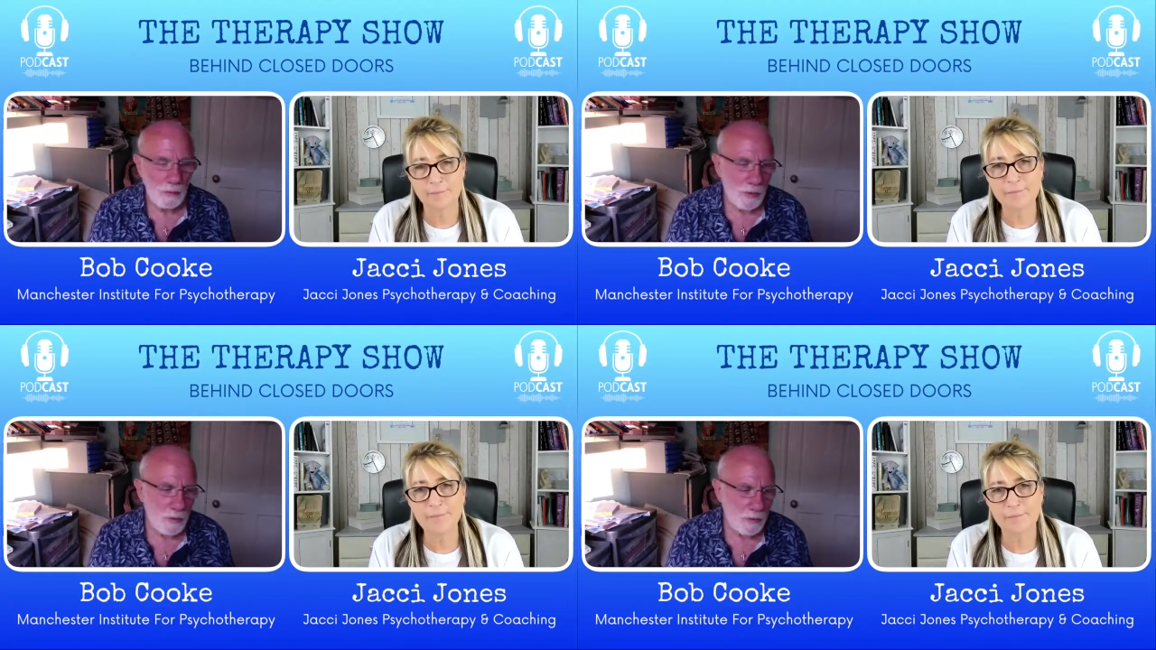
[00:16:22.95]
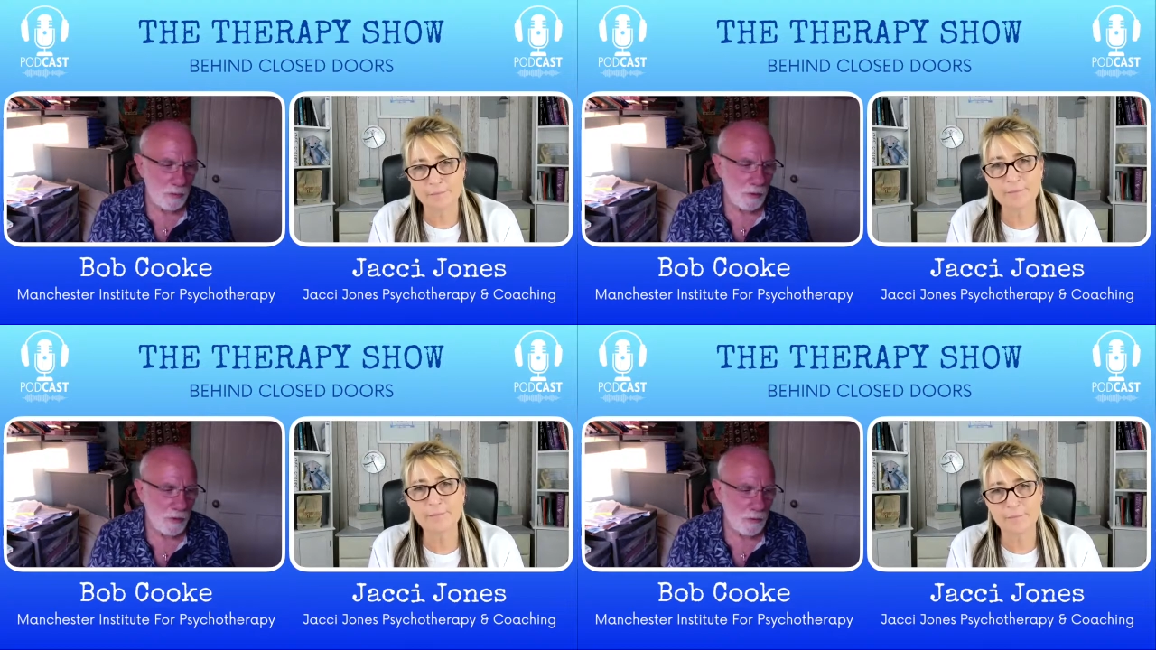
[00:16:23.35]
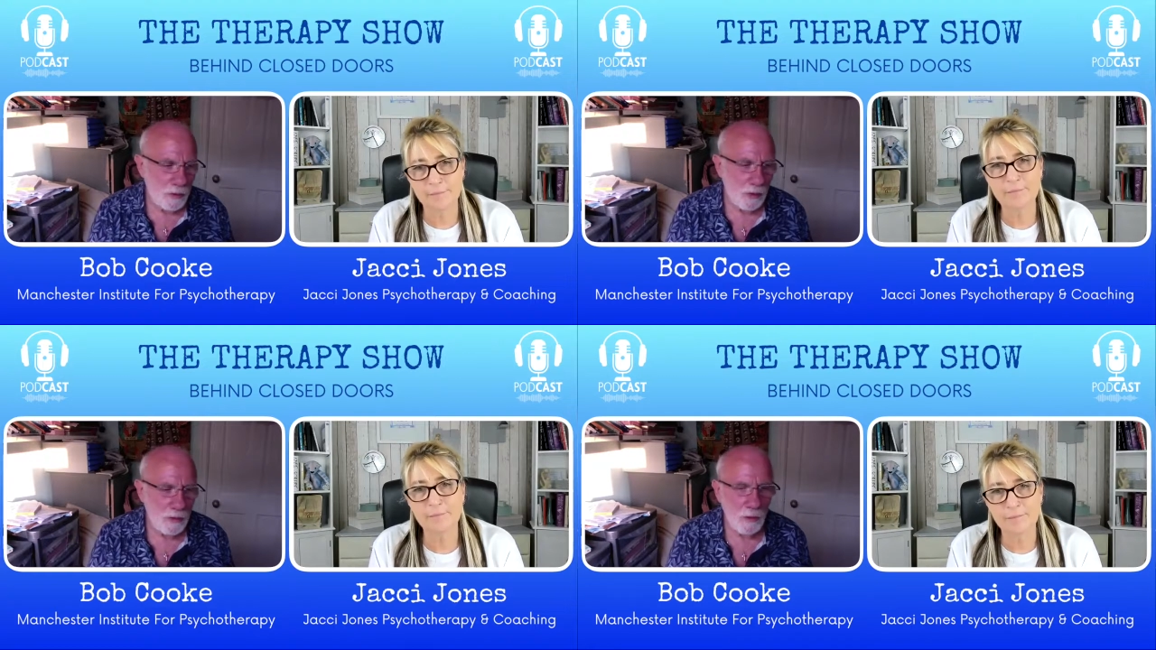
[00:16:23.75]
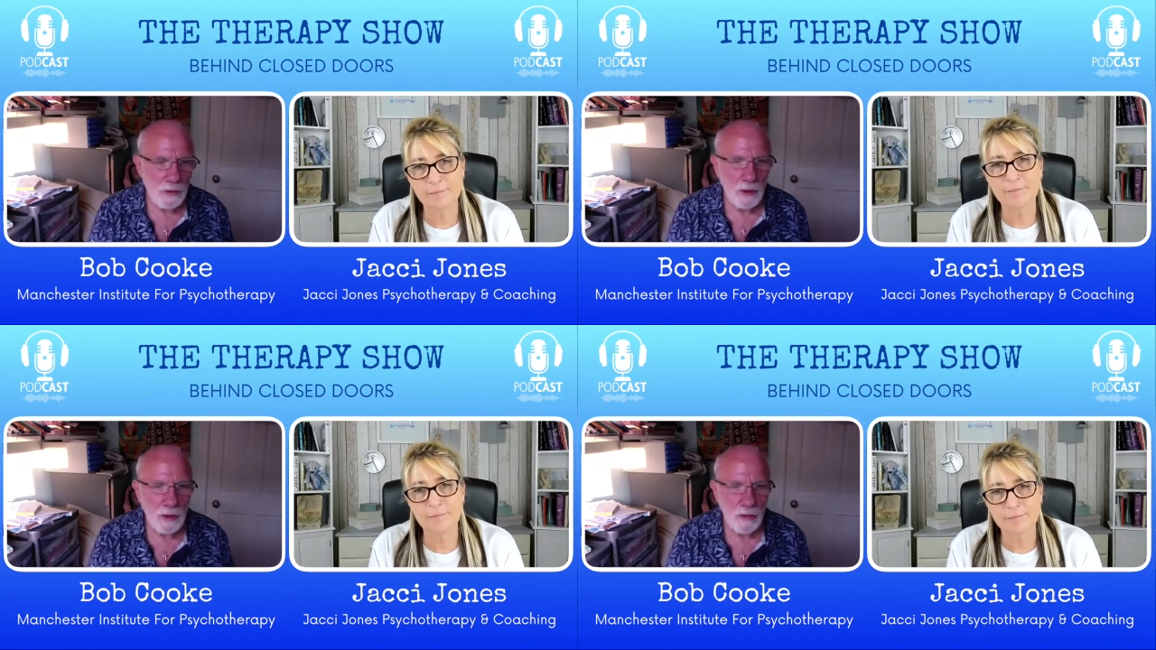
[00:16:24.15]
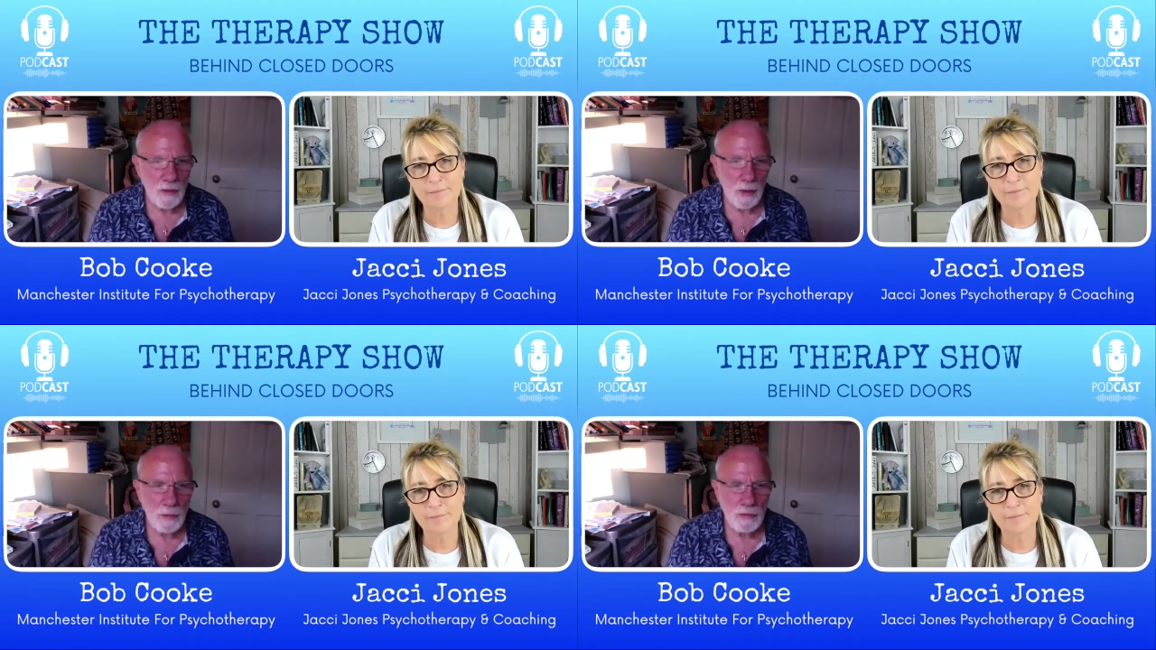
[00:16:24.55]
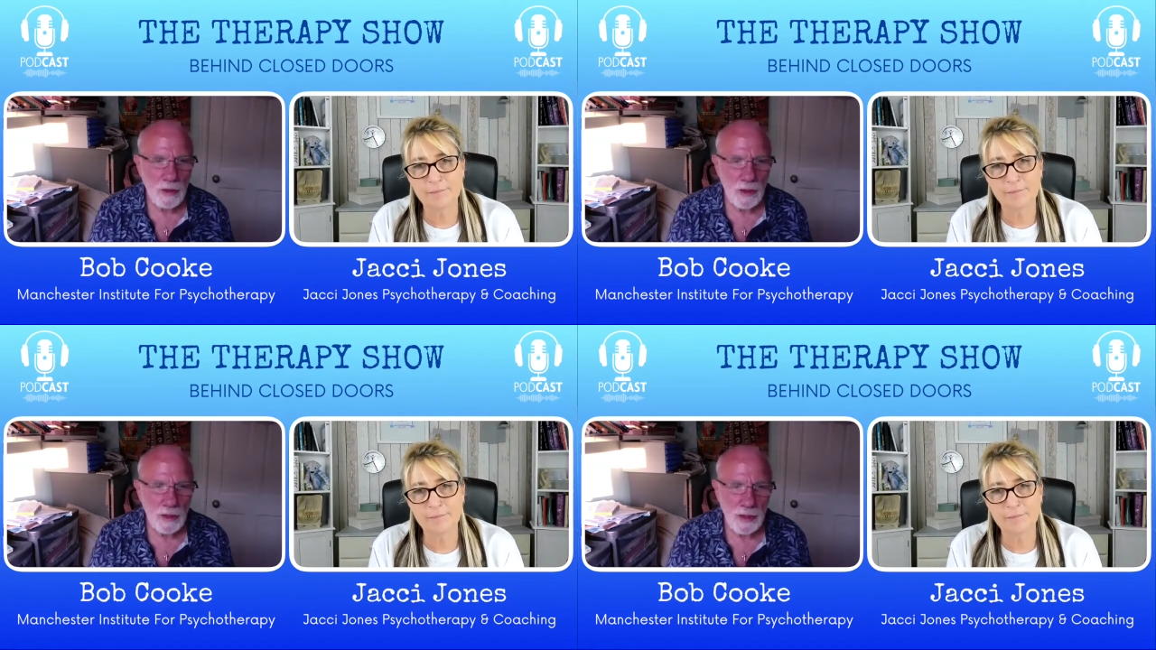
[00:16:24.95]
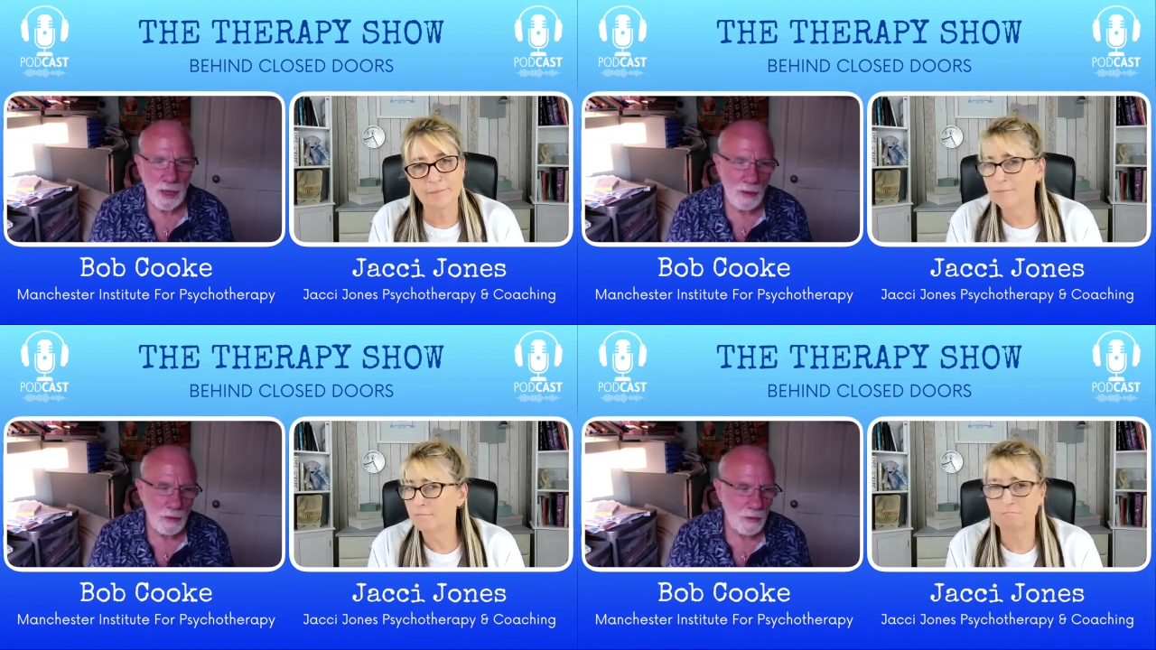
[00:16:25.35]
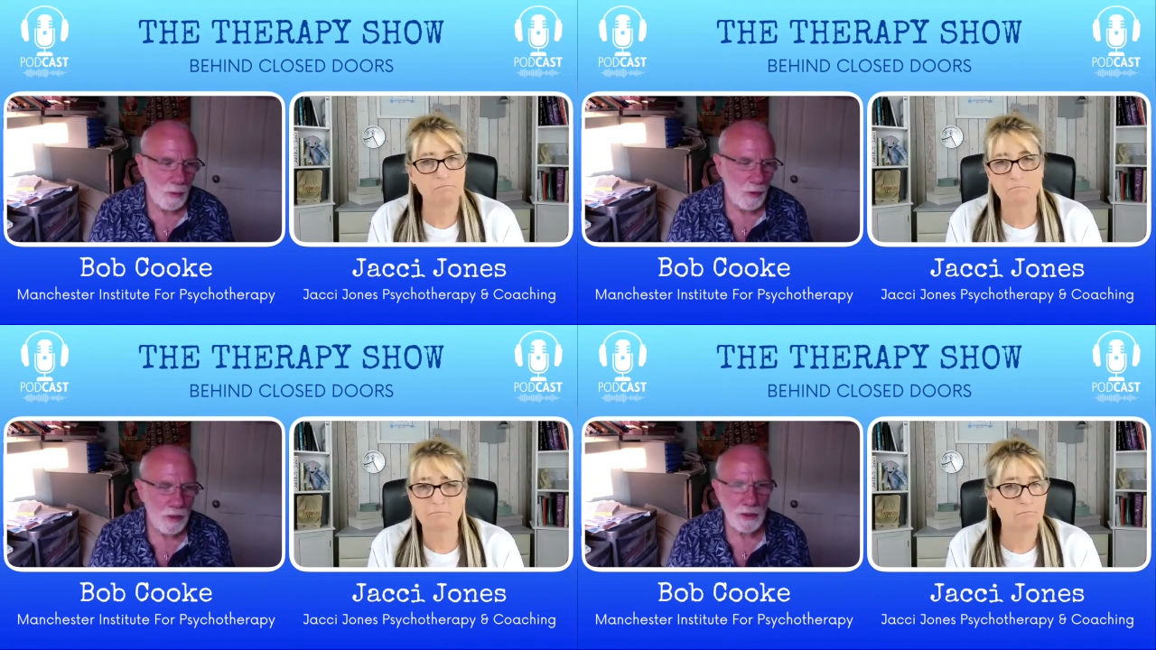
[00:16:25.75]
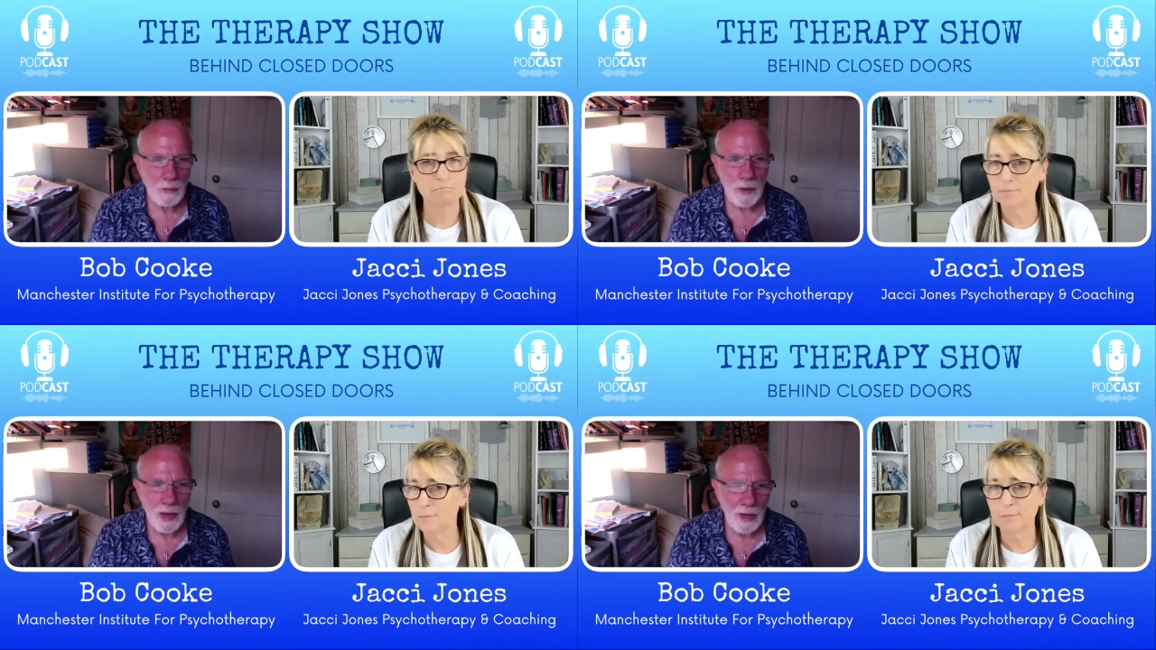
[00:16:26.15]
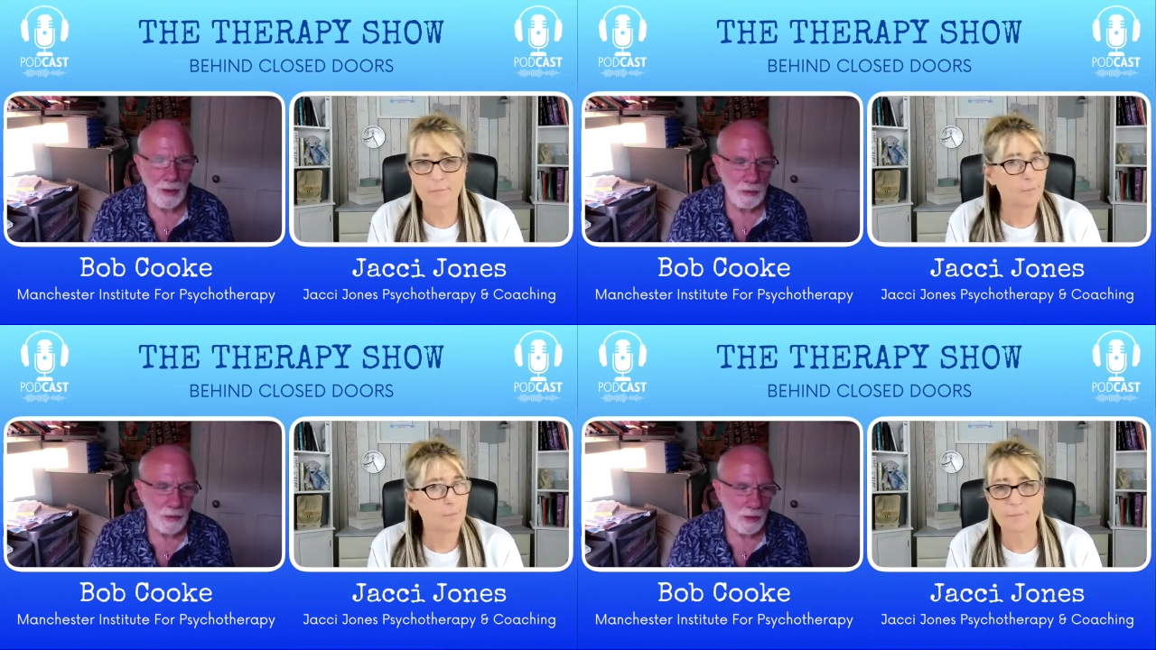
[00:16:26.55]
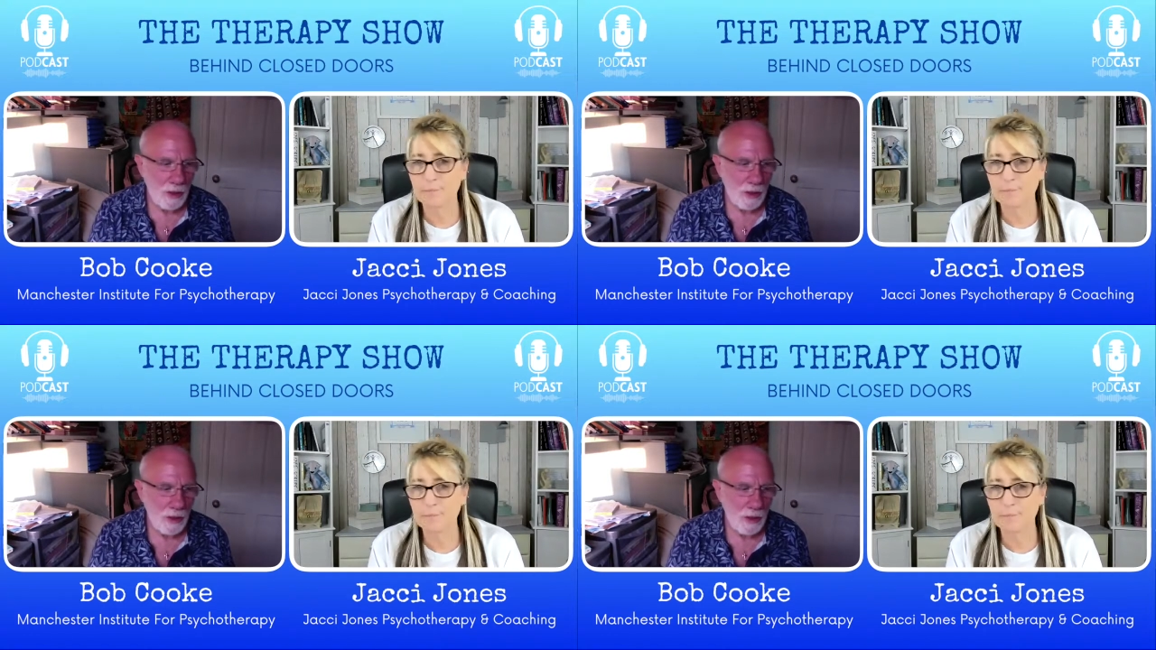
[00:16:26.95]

Speaker 1: because most of them don't know what psychotherapy really entails or what it's about.